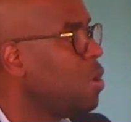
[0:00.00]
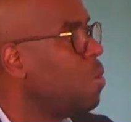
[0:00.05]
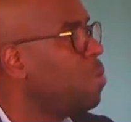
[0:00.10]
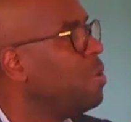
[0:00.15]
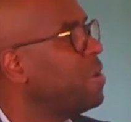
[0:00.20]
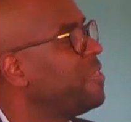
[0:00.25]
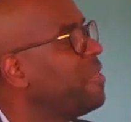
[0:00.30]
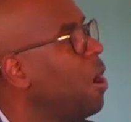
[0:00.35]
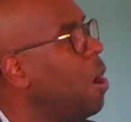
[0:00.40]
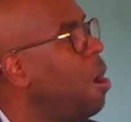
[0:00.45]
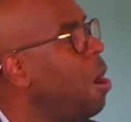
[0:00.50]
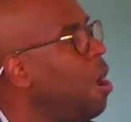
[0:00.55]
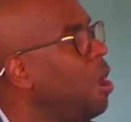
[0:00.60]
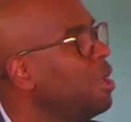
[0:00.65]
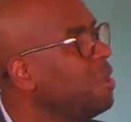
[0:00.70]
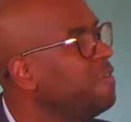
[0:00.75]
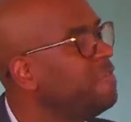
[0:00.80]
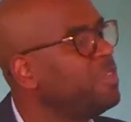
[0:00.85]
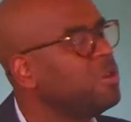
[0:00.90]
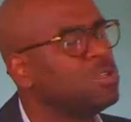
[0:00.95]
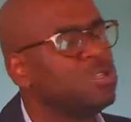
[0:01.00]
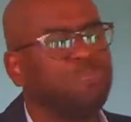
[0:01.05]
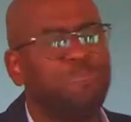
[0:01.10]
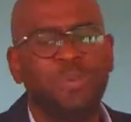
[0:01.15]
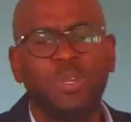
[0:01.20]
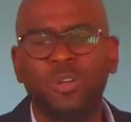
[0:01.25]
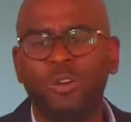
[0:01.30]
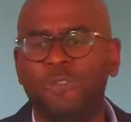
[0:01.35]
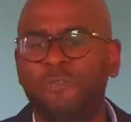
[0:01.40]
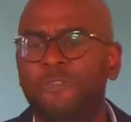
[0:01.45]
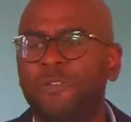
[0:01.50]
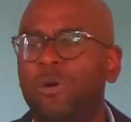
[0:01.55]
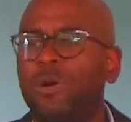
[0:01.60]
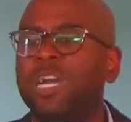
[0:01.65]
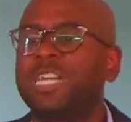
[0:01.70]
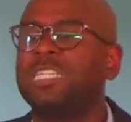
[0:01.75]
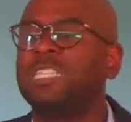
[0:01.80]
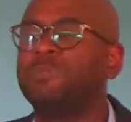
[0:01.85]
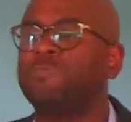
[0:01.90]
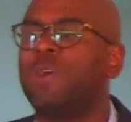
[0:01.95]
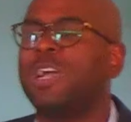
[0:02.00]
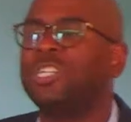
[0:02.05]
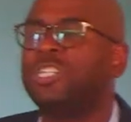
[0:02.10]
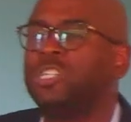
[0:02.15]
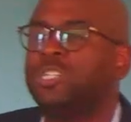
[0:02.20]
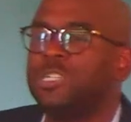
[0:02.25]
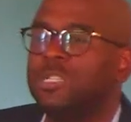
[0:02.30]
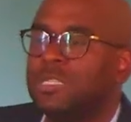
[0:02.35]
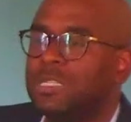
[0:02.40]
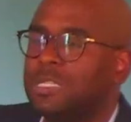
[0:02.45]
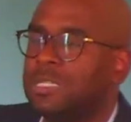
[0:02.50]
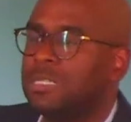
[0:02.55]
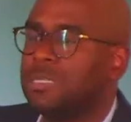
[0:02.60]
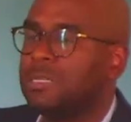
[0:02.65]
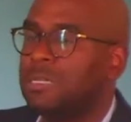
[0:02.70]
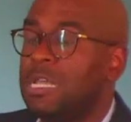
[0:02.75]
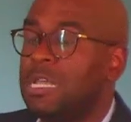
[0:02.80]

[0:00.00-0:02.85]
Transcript: with all of those beautiful expressions.